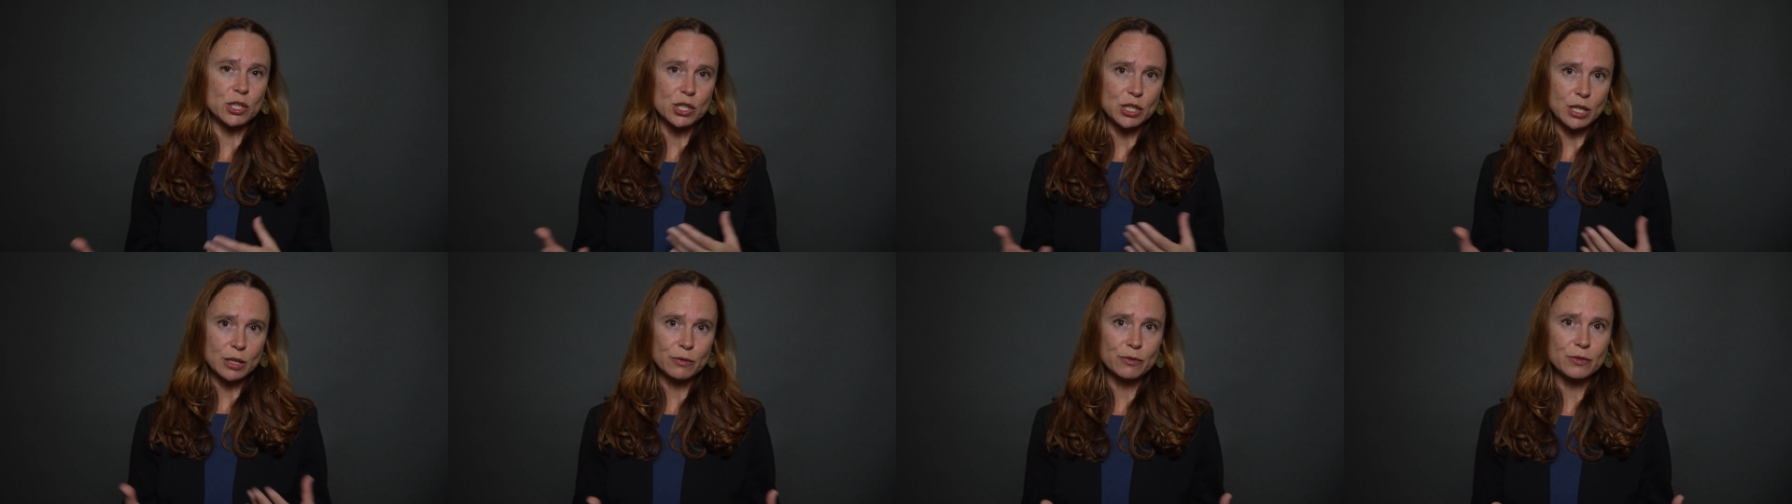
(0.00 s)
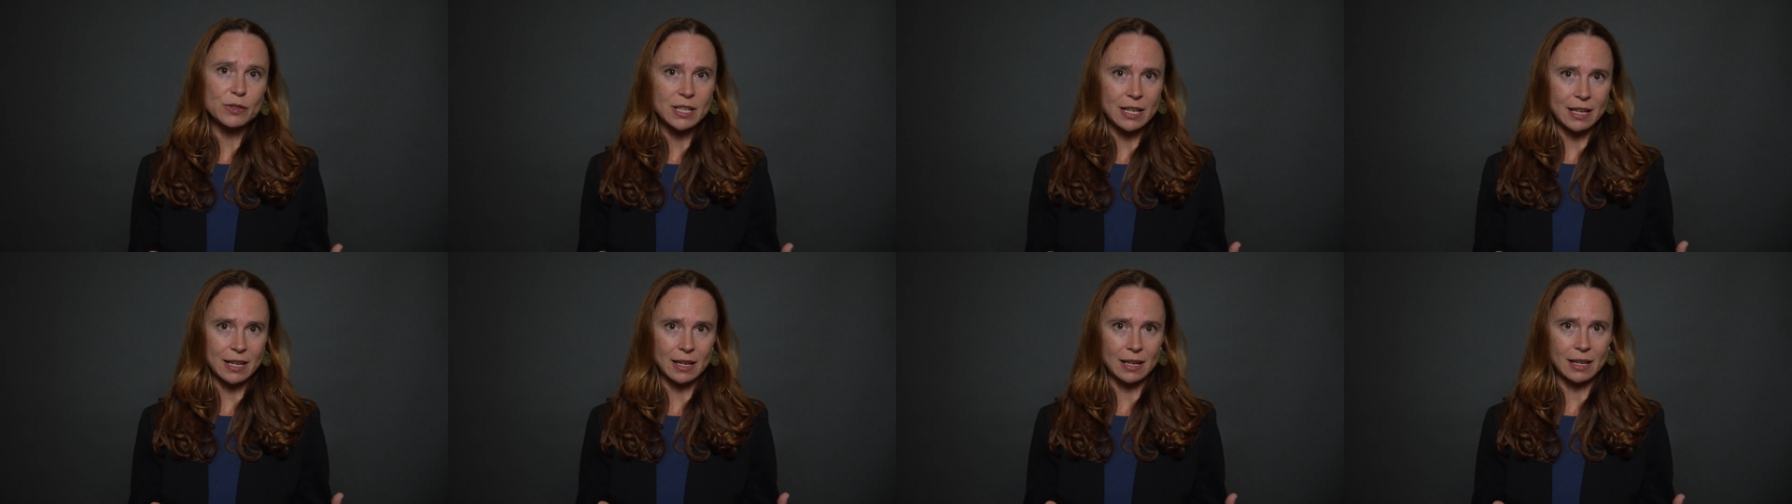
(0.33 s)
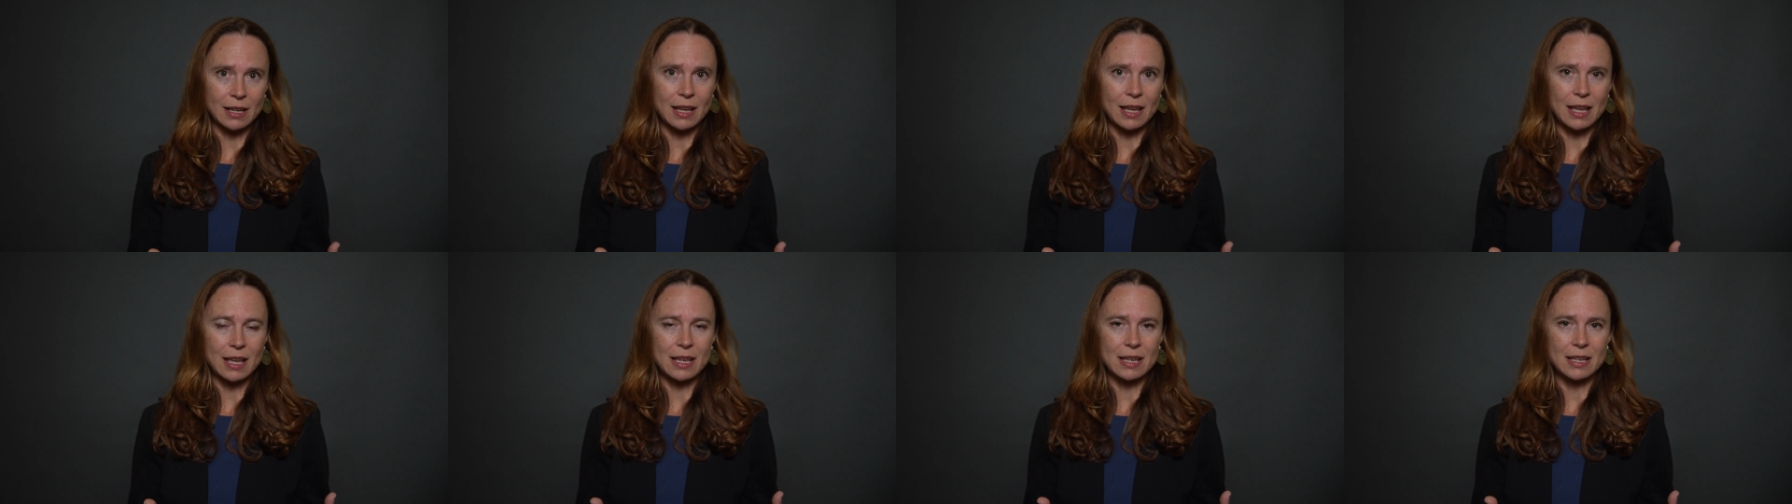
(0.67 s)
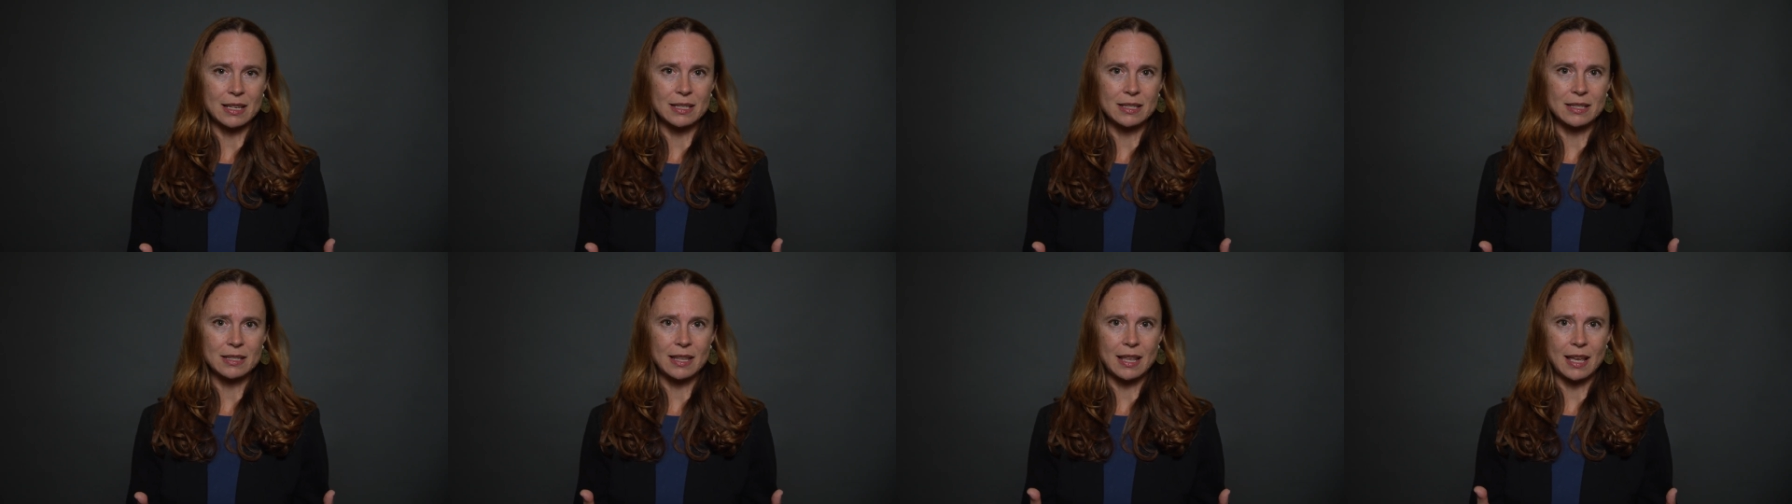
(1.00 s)
shifting
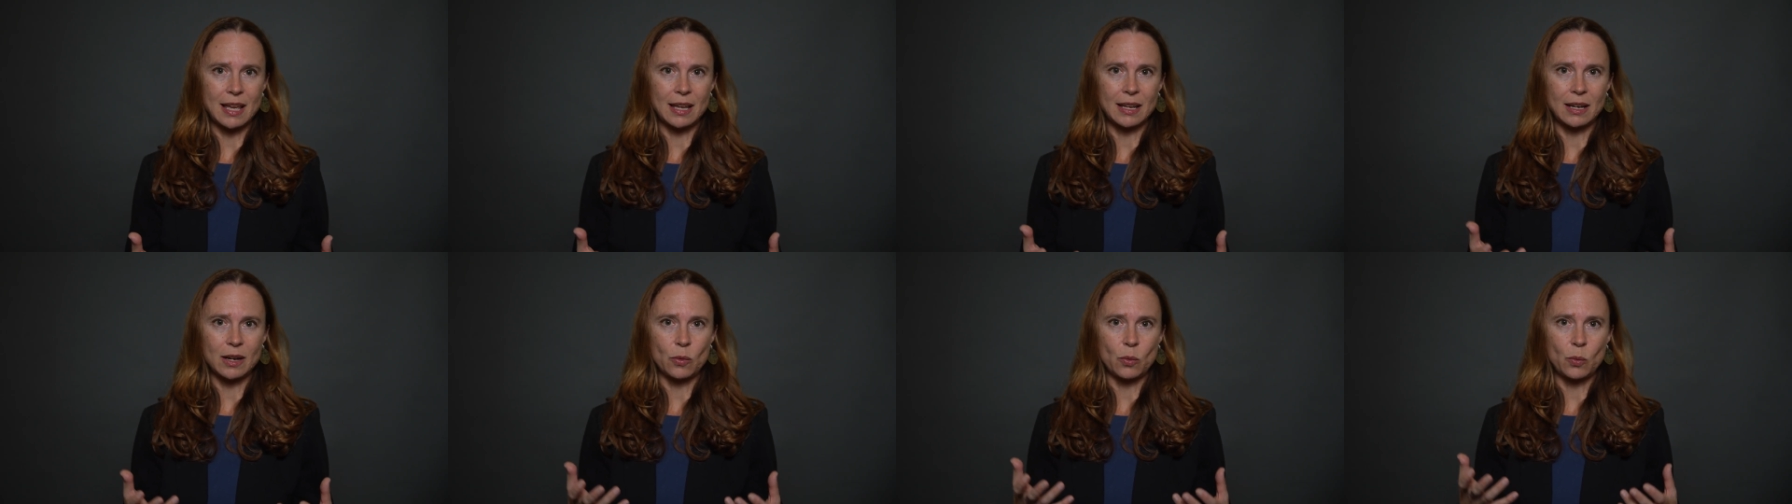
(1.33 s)
is that